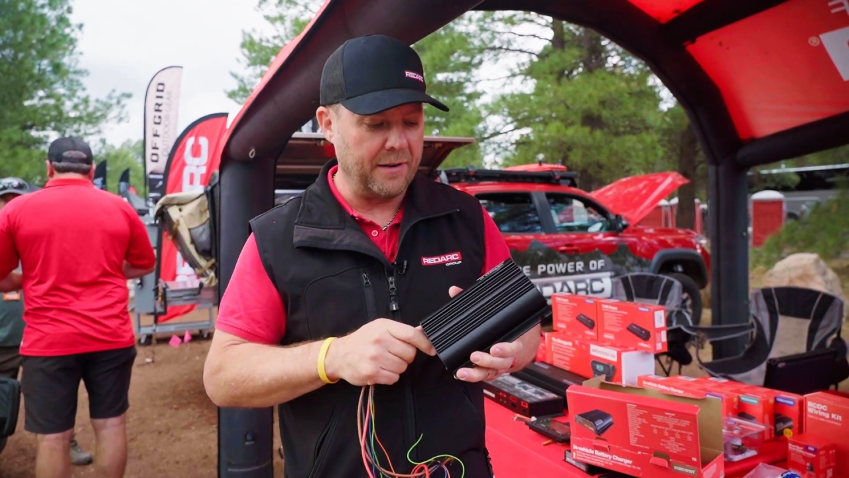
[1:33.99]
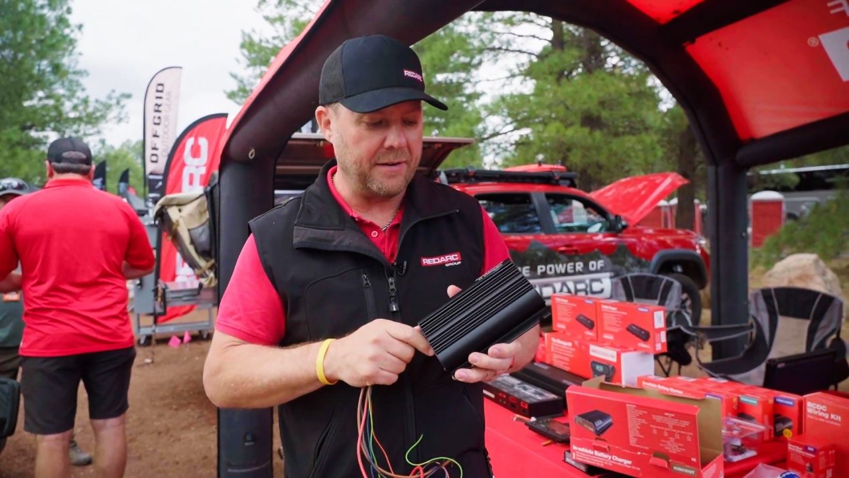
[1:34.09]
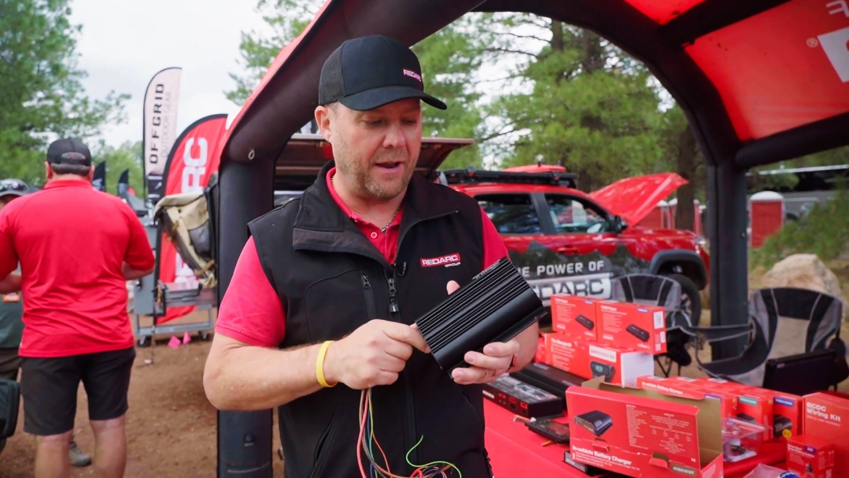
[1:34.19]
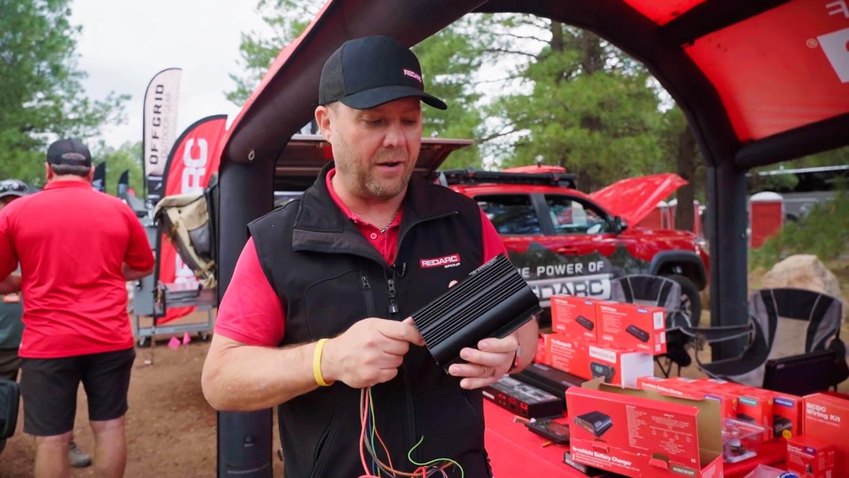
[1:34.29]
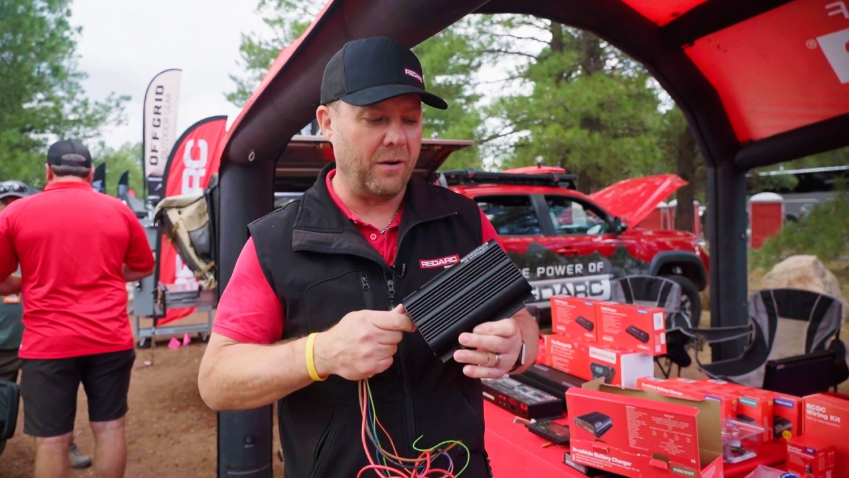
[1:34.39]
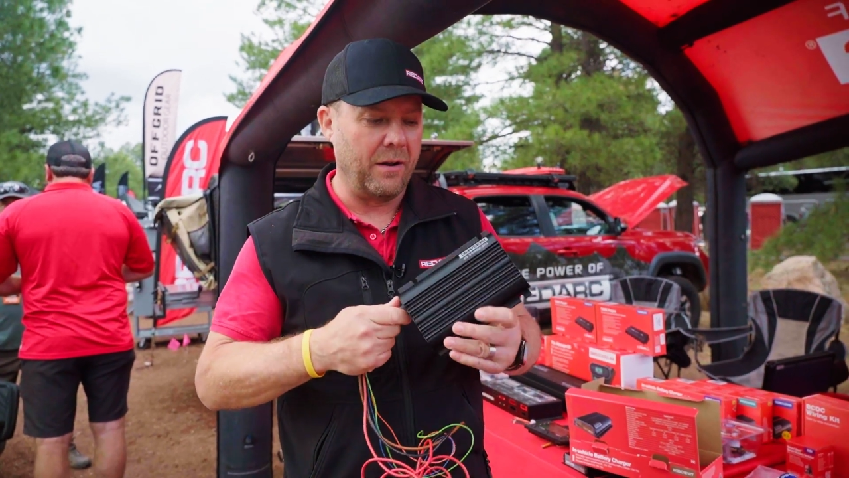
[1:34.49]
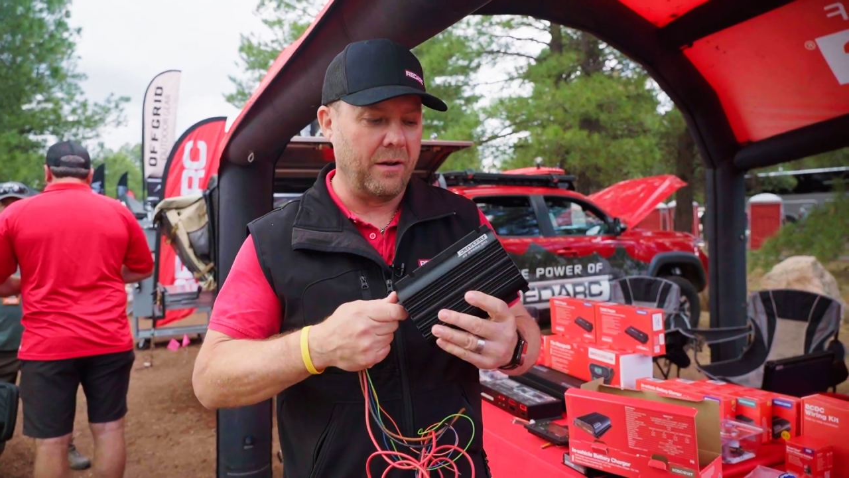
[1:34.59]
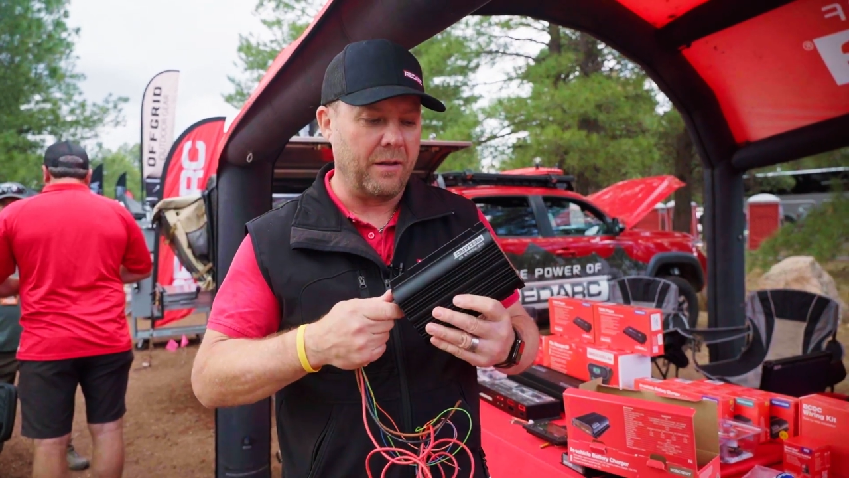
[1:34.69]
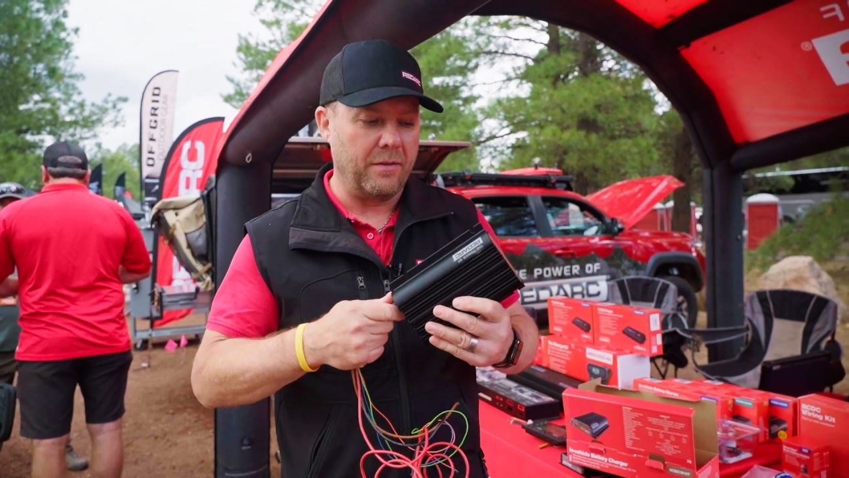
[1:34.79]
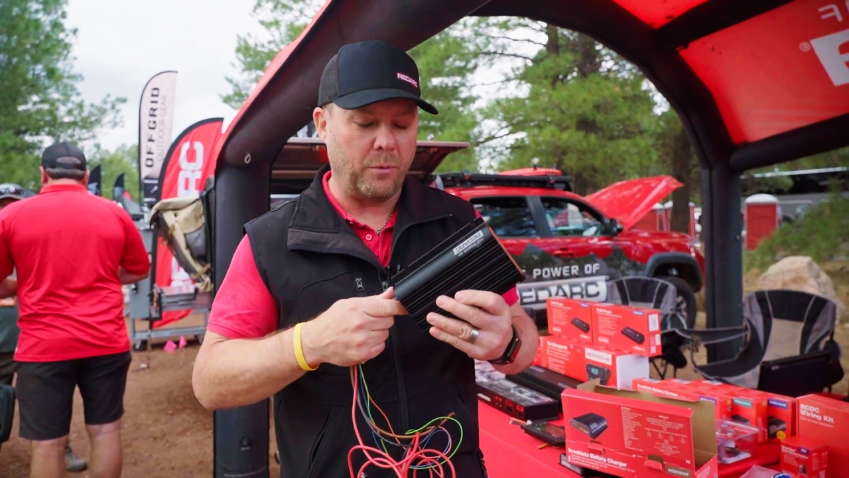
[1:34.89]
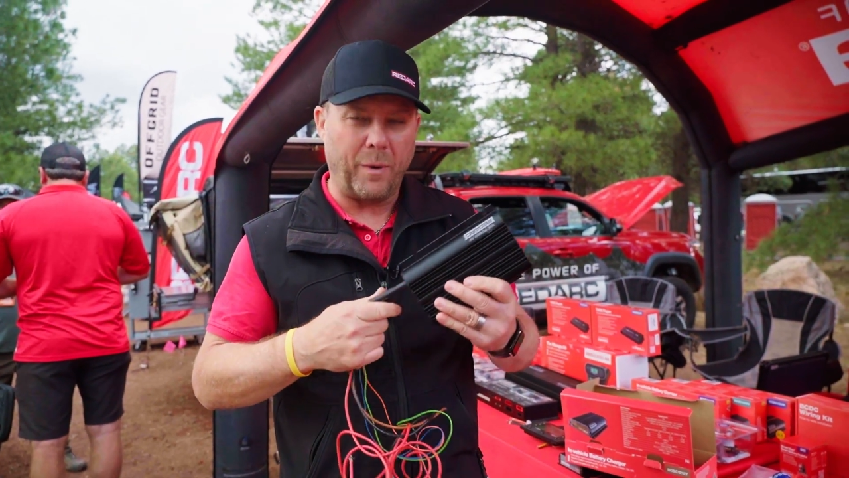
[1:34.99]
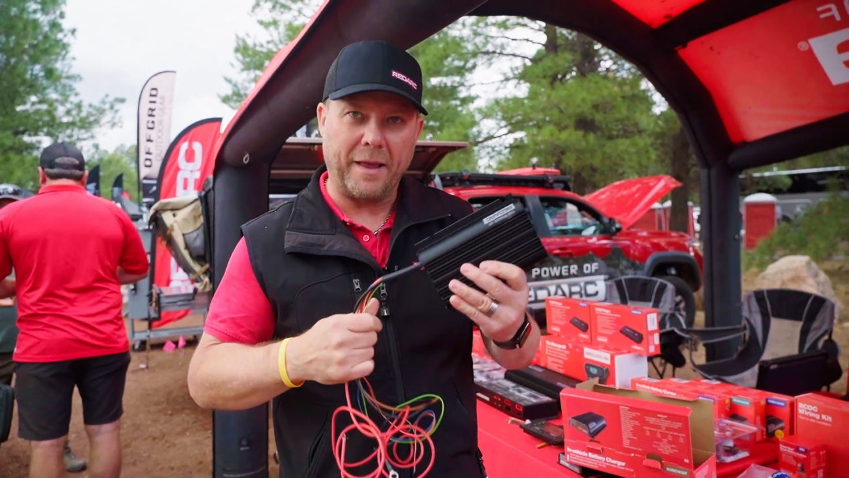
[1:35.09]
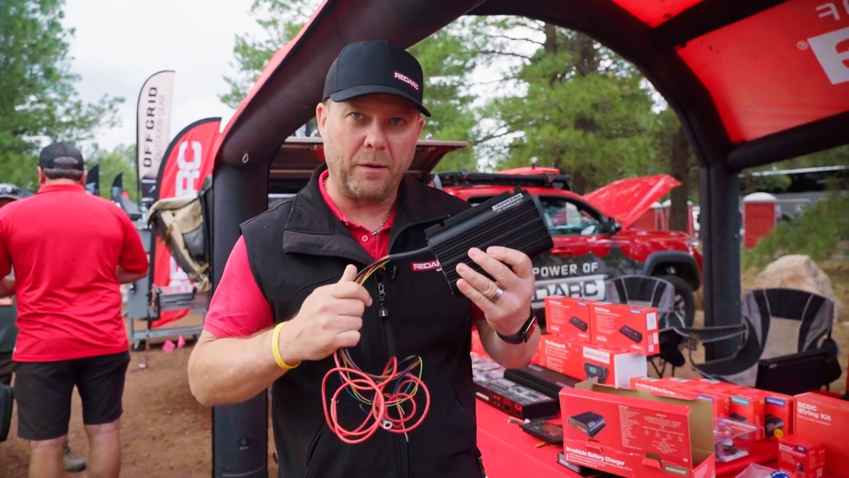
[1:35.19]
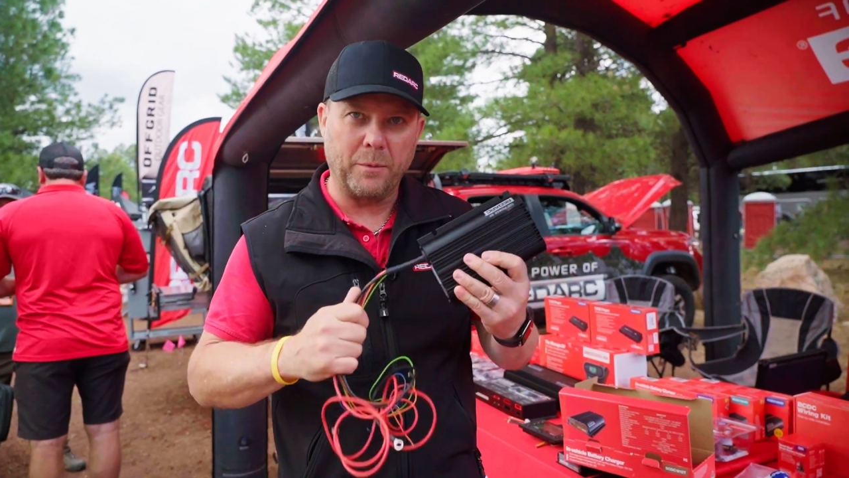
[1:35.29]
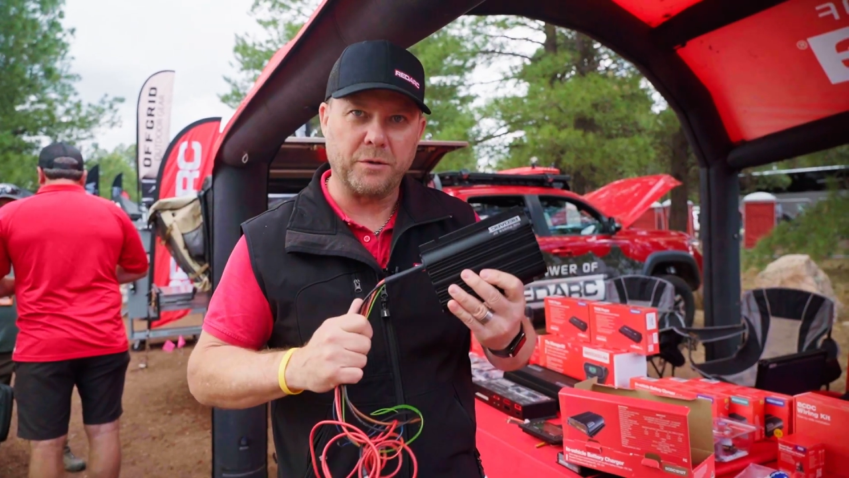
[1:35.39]
Now, the way
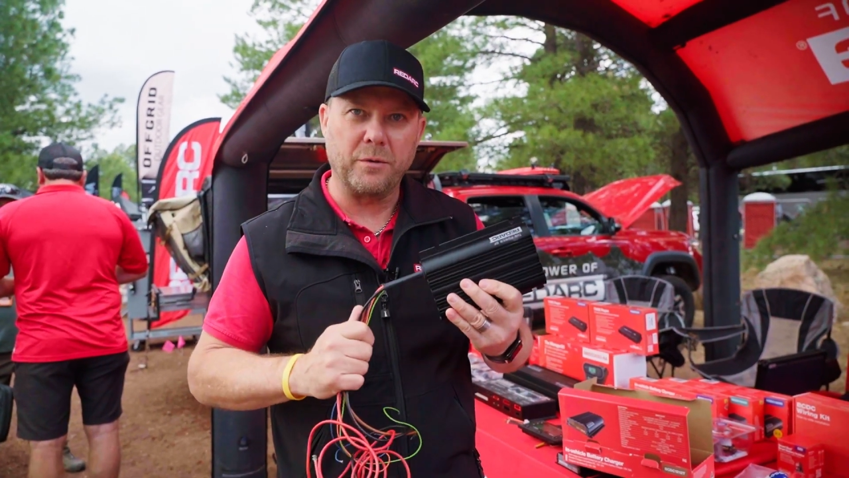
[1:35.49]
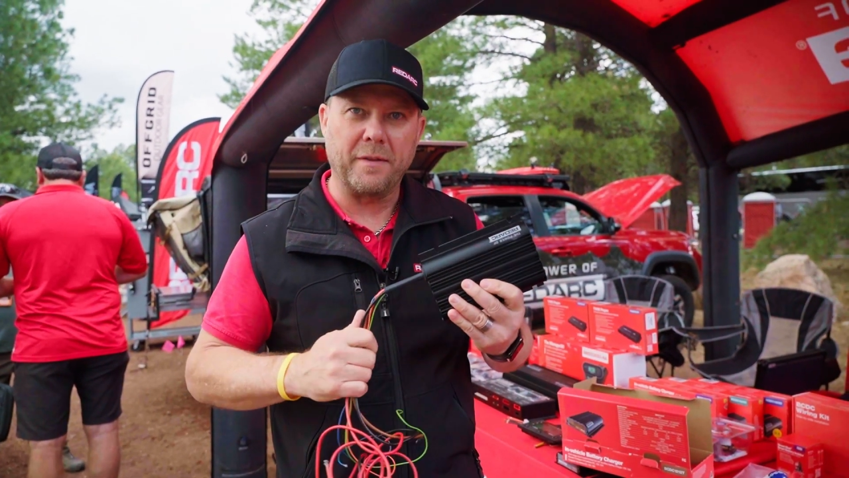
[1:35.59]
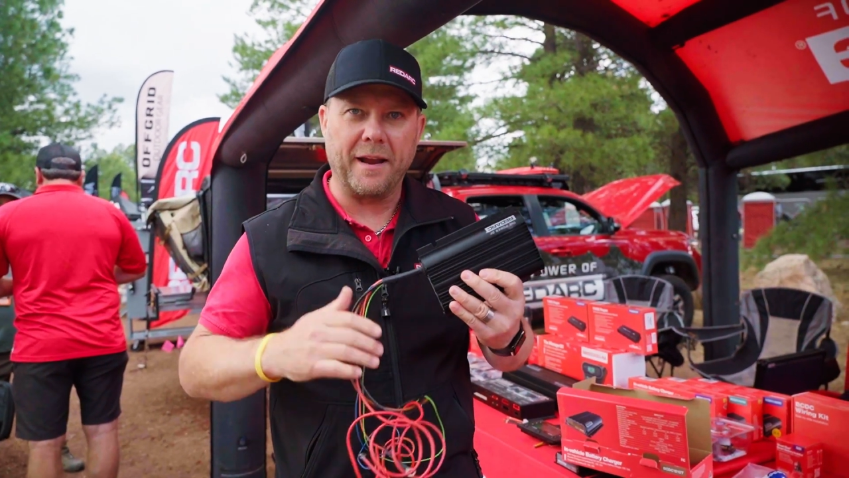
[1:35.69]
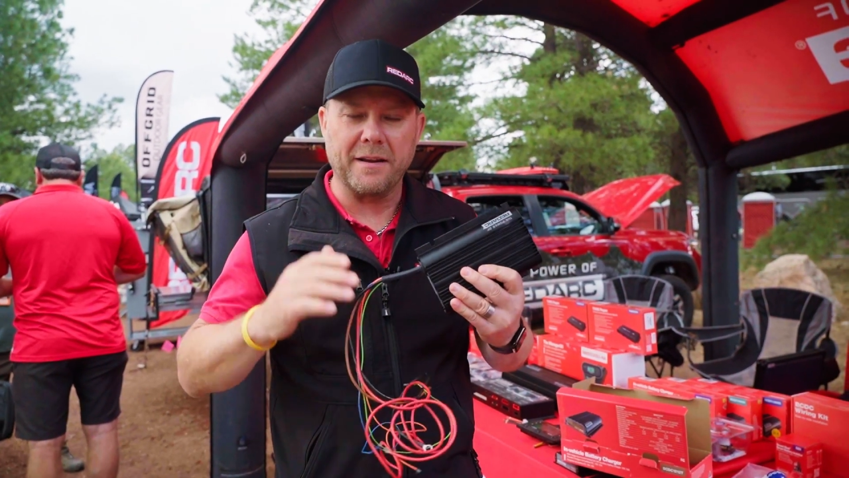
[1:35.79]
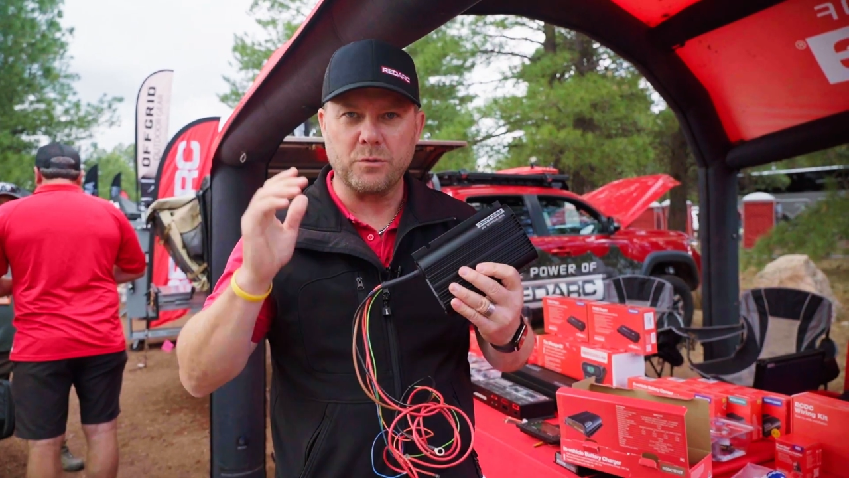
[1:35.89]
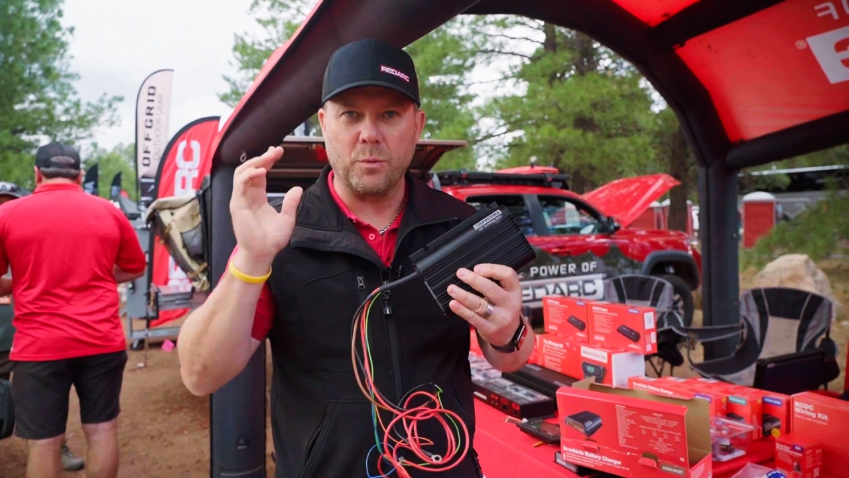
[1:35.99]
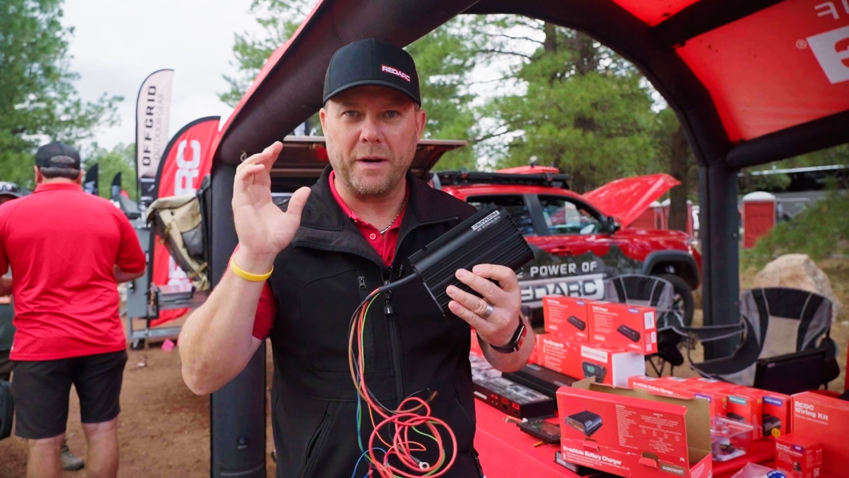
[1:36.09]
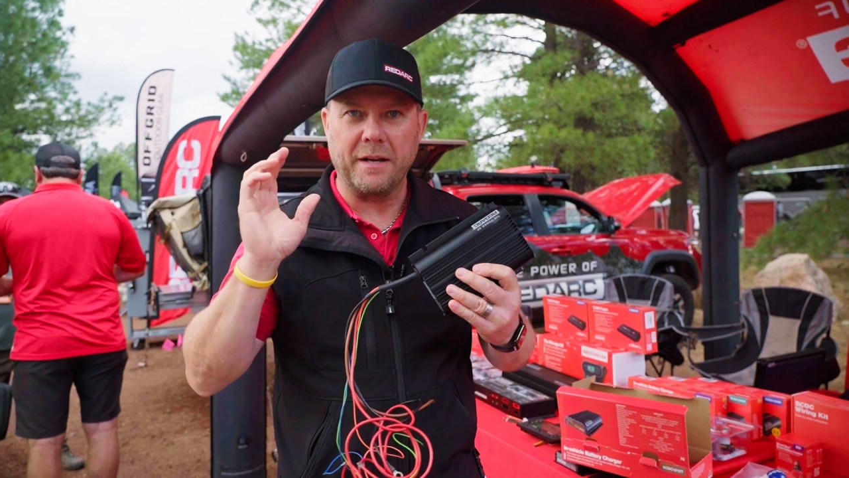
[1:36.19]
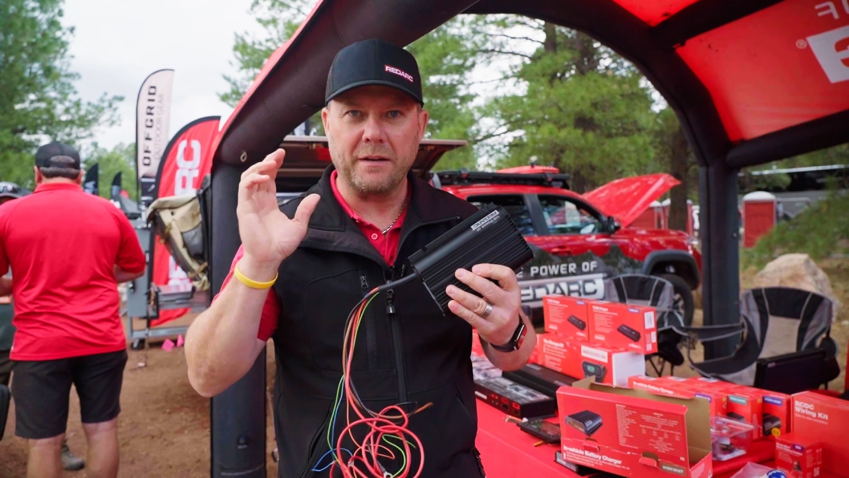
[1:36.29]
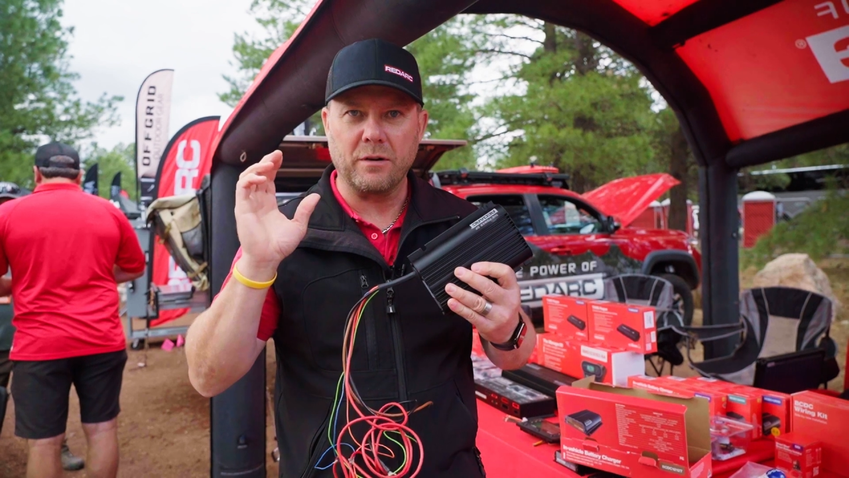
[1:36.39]
that we do that is we